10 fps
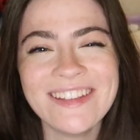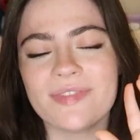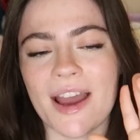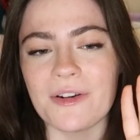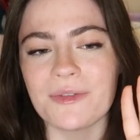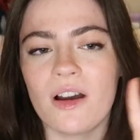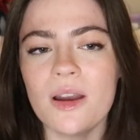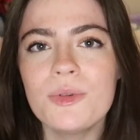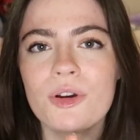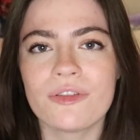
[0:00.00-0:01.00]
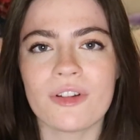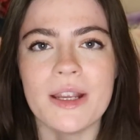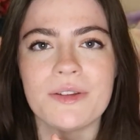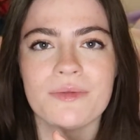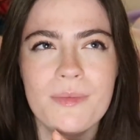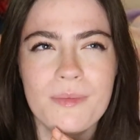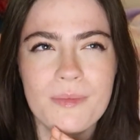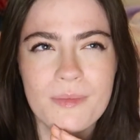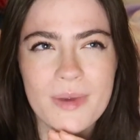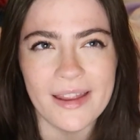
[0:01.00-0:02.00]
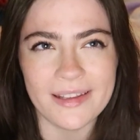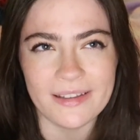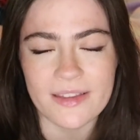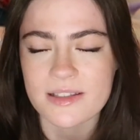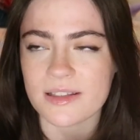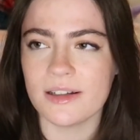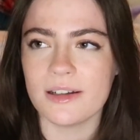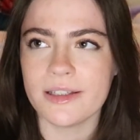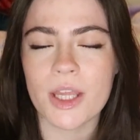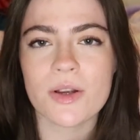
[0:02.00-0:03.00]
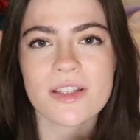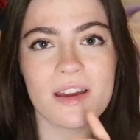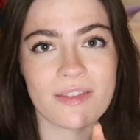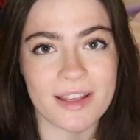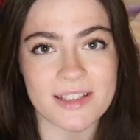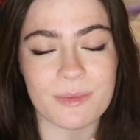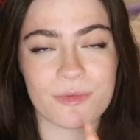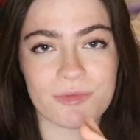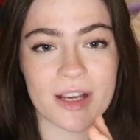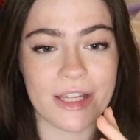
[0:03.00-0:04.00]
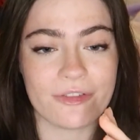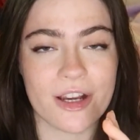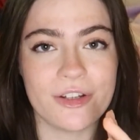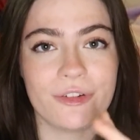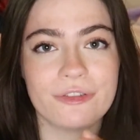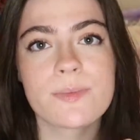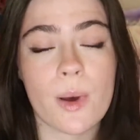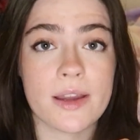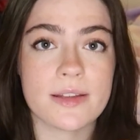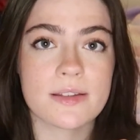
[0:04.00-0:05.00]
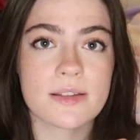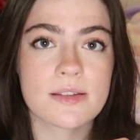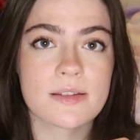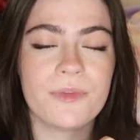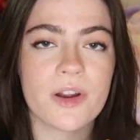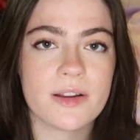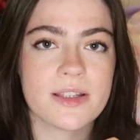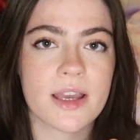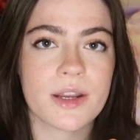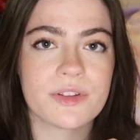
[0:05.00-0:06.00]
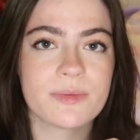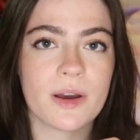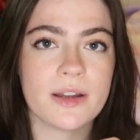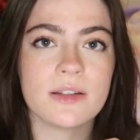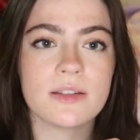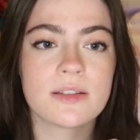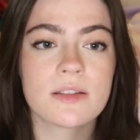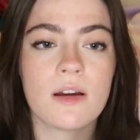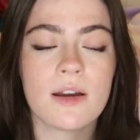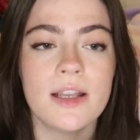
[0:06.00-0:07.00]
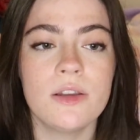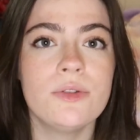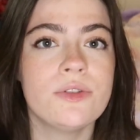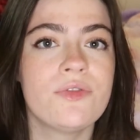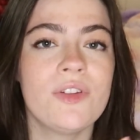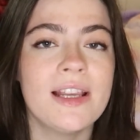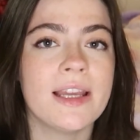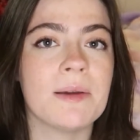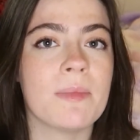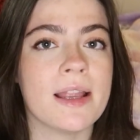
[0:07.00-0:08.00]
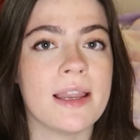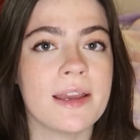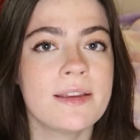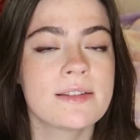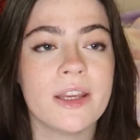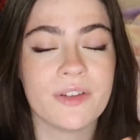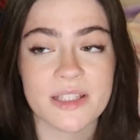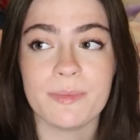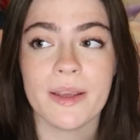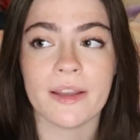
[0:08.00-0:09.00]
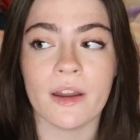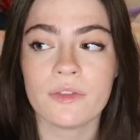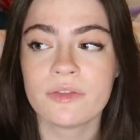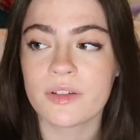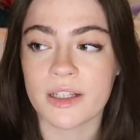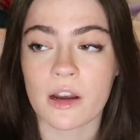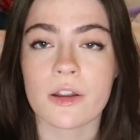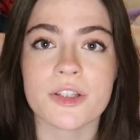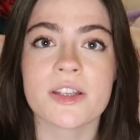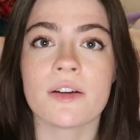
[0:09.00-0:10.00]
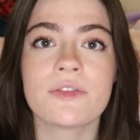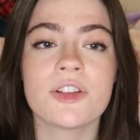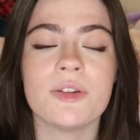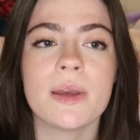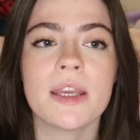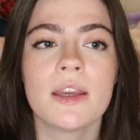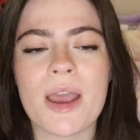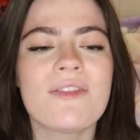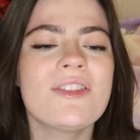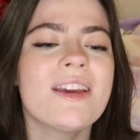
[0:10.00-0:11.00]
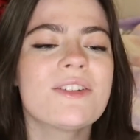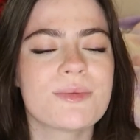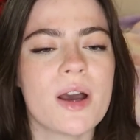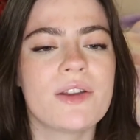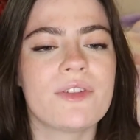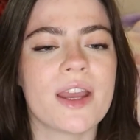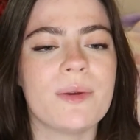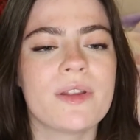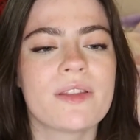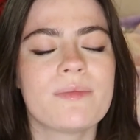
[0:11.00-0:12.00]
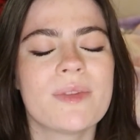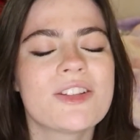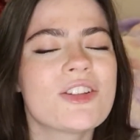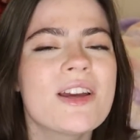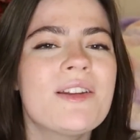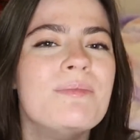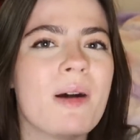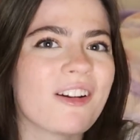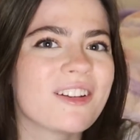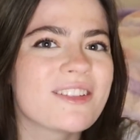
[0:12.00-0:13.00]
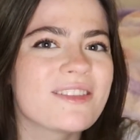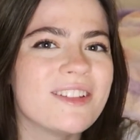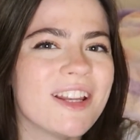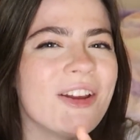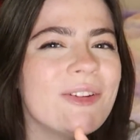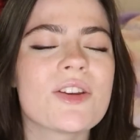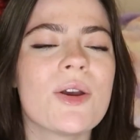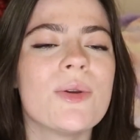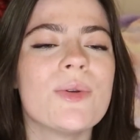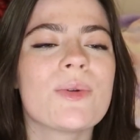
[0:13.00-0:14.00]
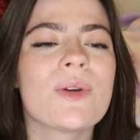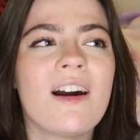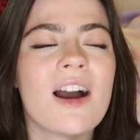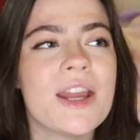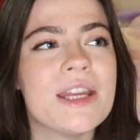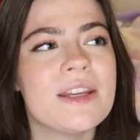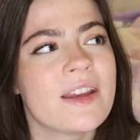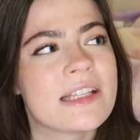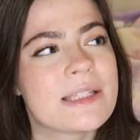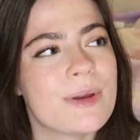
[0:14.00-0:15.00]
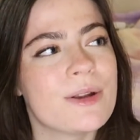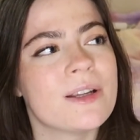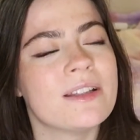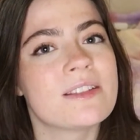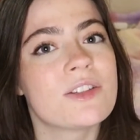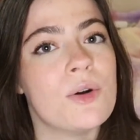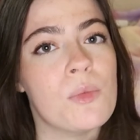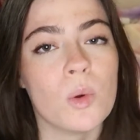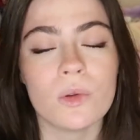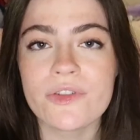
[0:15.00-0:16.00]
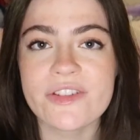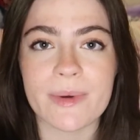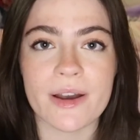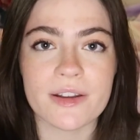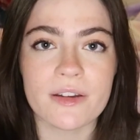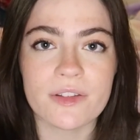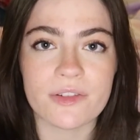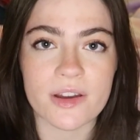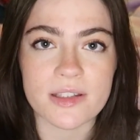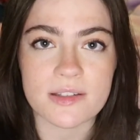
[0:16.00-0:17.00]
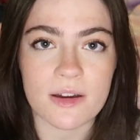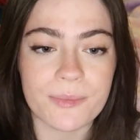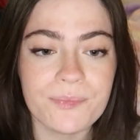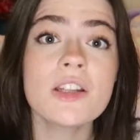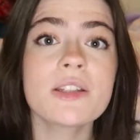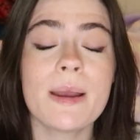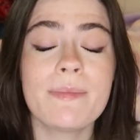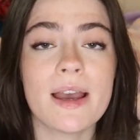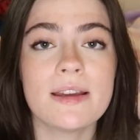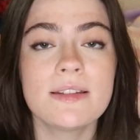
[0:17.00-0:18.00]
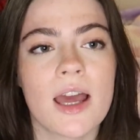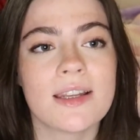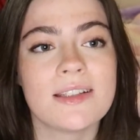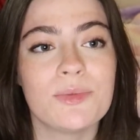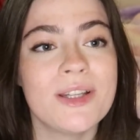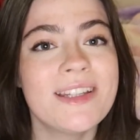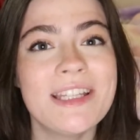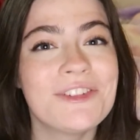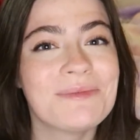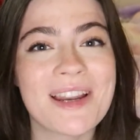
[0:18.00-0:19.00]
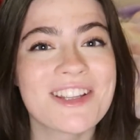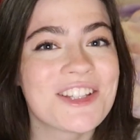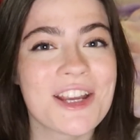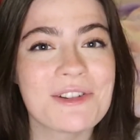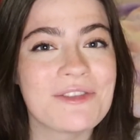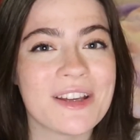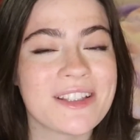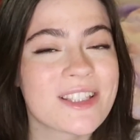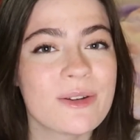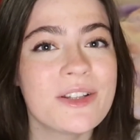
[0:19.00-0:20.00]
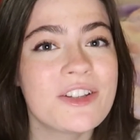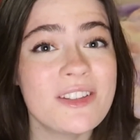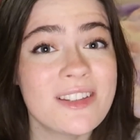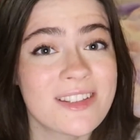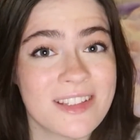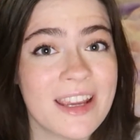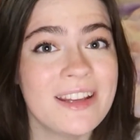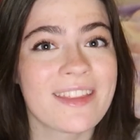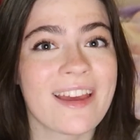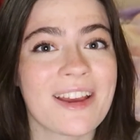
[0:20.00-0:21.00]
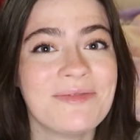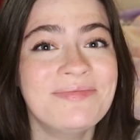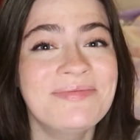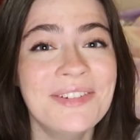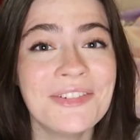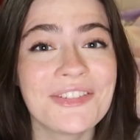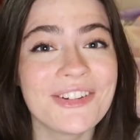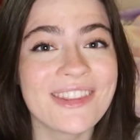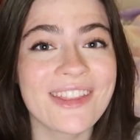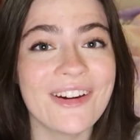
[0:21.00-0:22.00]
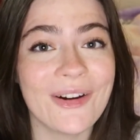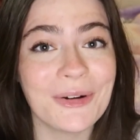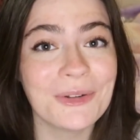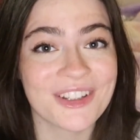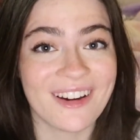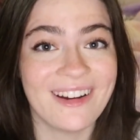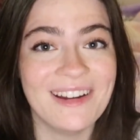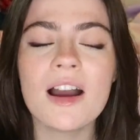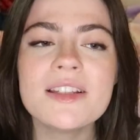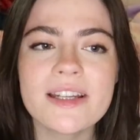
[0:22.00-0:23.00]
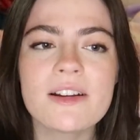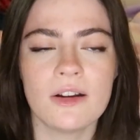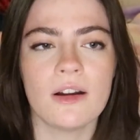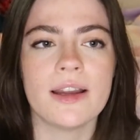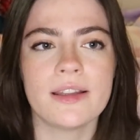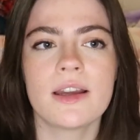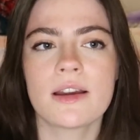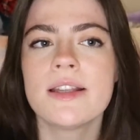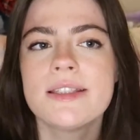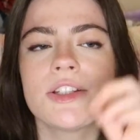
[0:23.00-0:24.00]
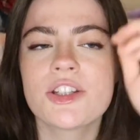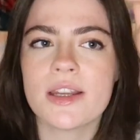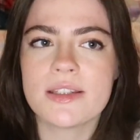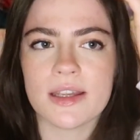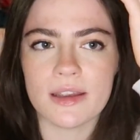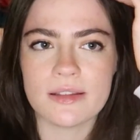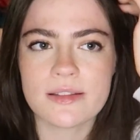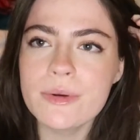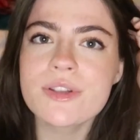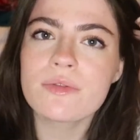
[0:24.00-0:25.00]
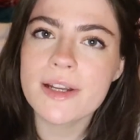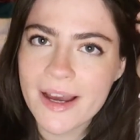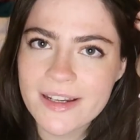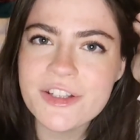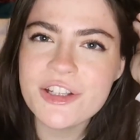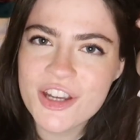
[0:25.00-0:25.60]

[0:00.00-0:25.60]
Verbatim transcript: now, I'm not afraid of many, that's a lie. There are certain things I'm really afraid of. Spiders. I'm very scared of spiders. I lose feeling in my legs if it's big enough and close enough to me. But everything else I'm kind of okay with. It's just kind of bugs, you know? So I experienced a wolf spider for the first time under my bed and we didn't even manage to get rid of it, so it just stayed there. Whole time. I did cry, like I did shed tears. It was a reality